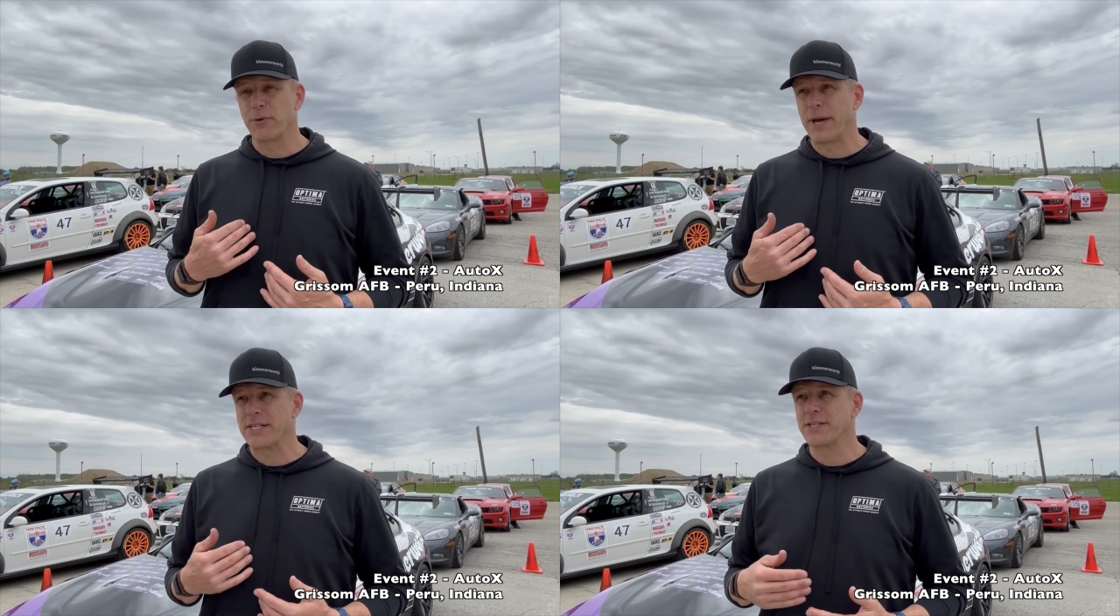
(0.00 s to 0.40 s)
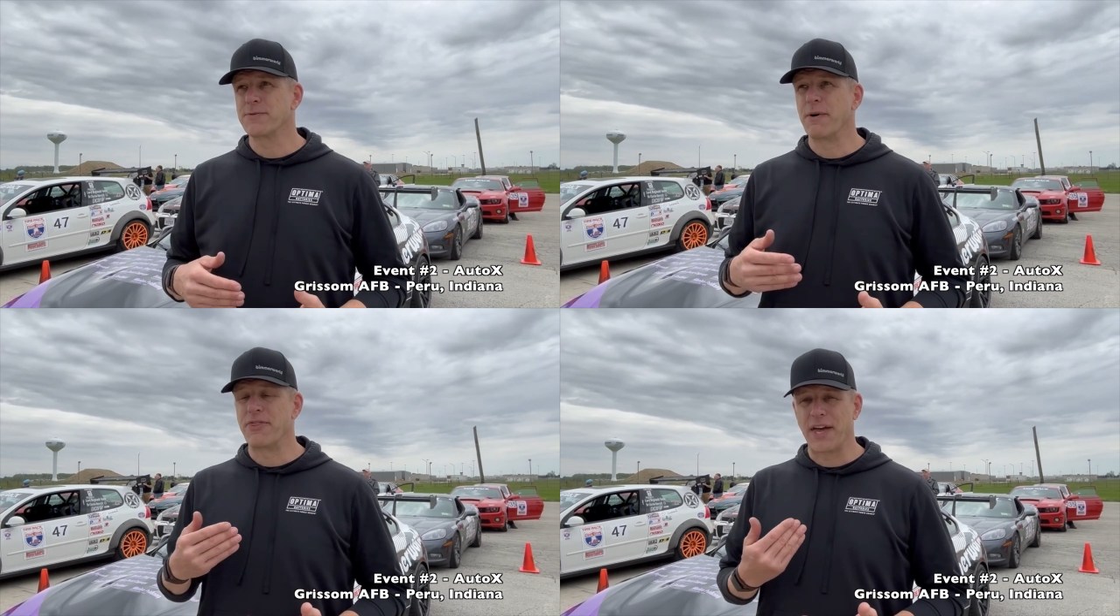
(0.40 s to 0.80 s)

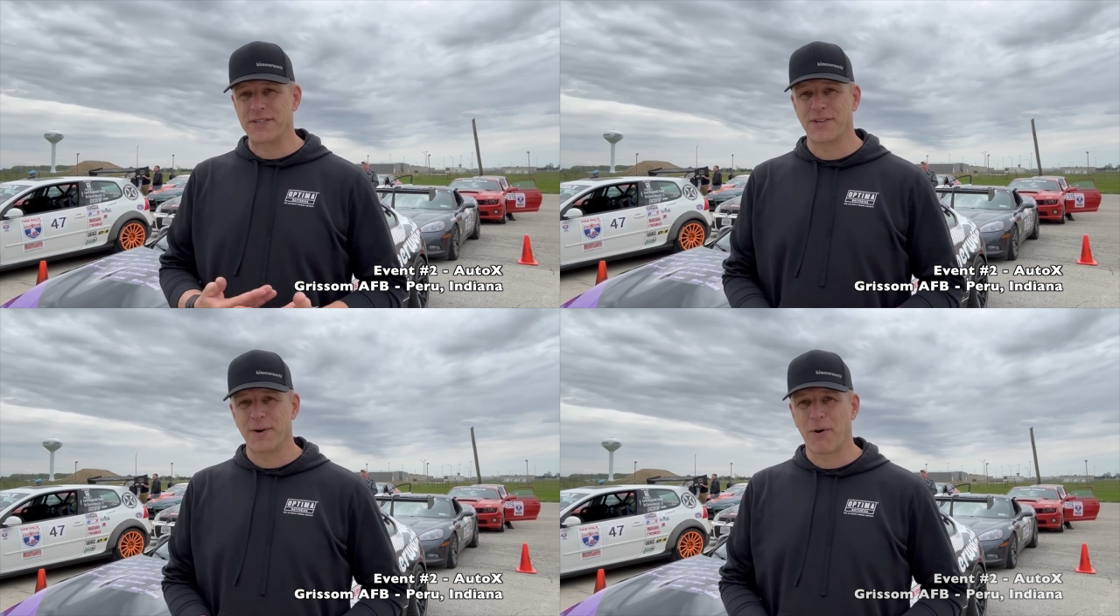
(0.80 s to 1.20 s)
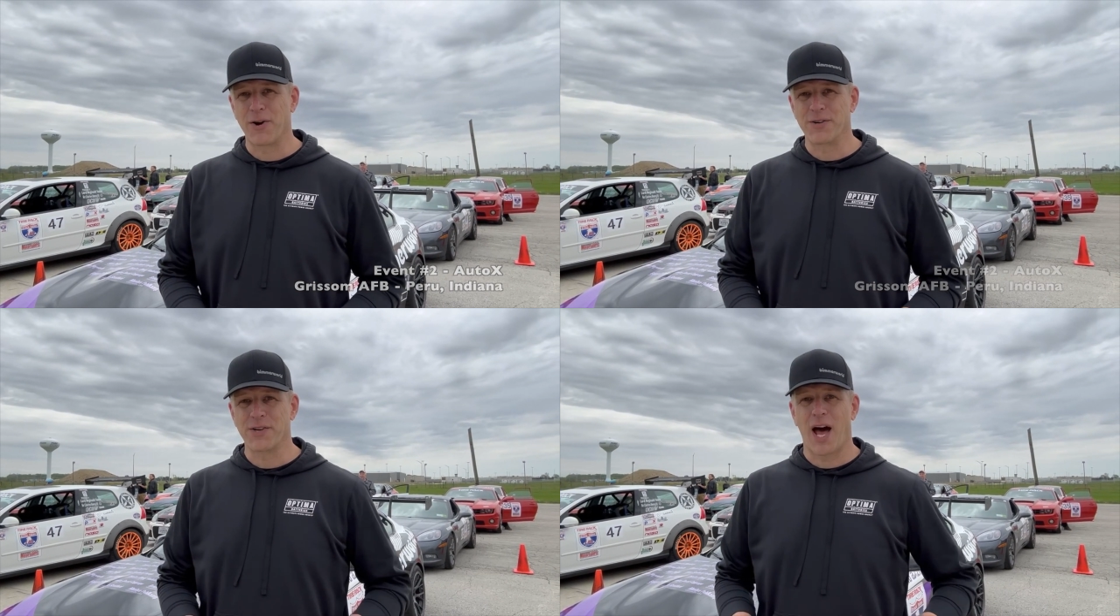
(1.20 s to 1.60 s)
basis, but thanks to our
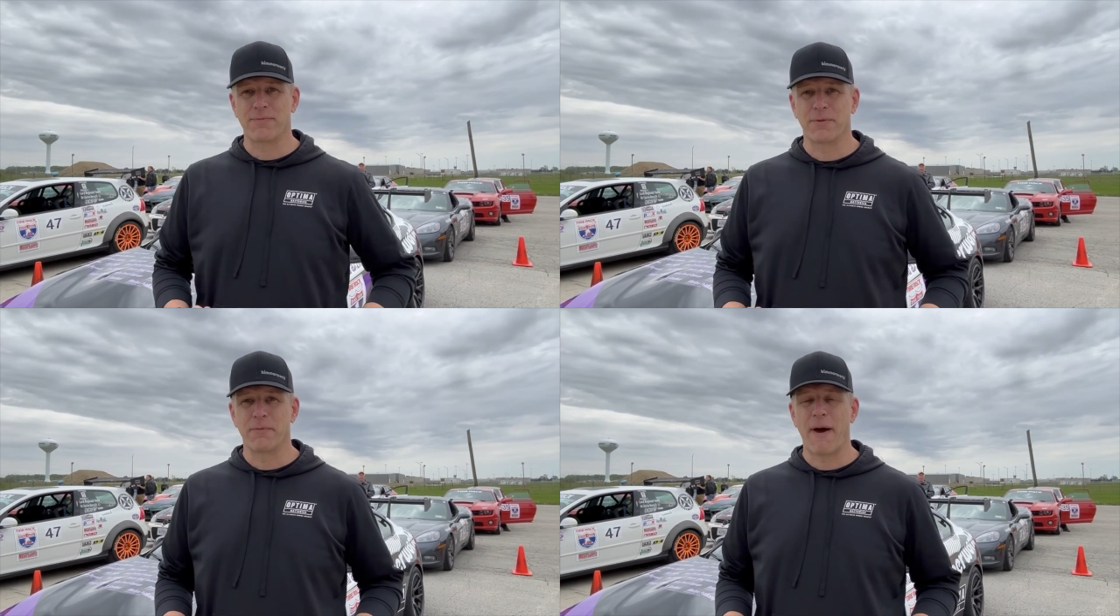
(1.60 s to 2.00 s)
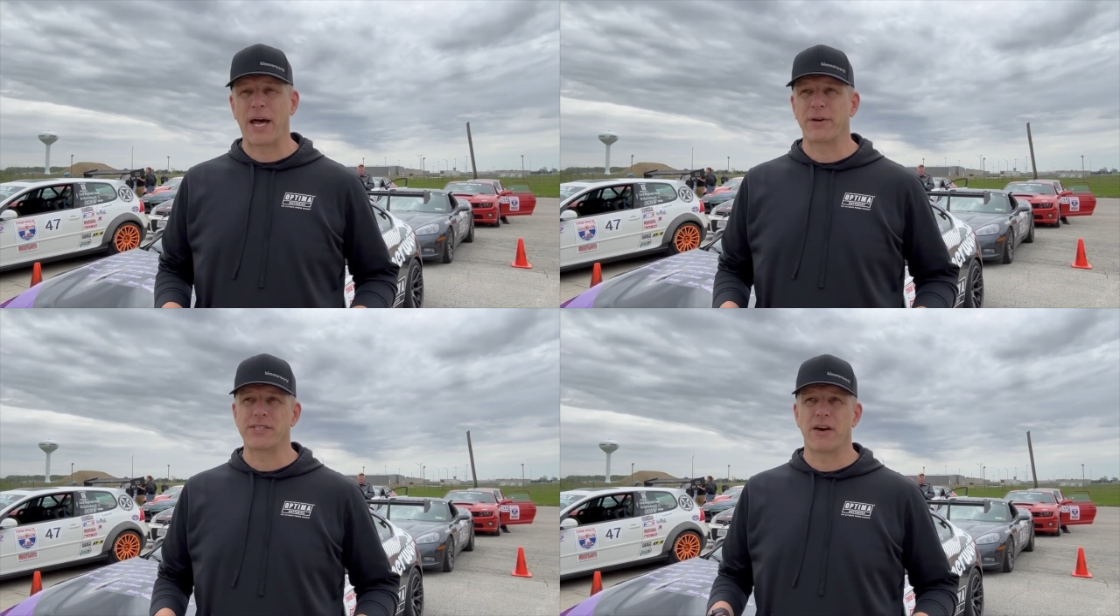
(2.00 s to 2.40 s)
partners, Optima Batteries,